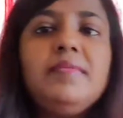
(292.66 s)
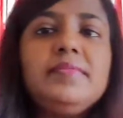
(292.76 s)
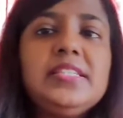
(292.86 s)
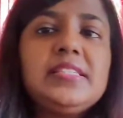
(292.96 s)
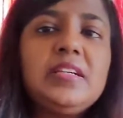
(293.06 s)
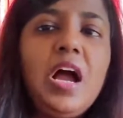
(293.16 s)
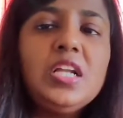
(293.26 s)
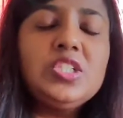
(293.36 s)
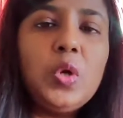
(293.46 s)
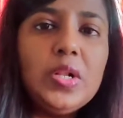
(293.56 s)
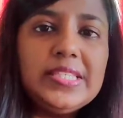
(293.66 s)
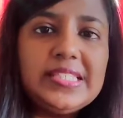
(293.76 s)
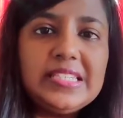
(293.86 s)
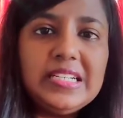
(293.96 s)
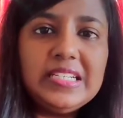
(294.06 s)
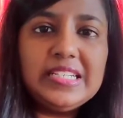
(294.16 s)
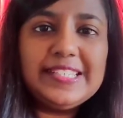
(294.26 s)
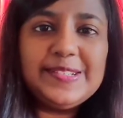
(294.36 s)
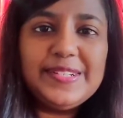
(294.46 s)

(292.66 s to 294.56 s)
this card called stillness.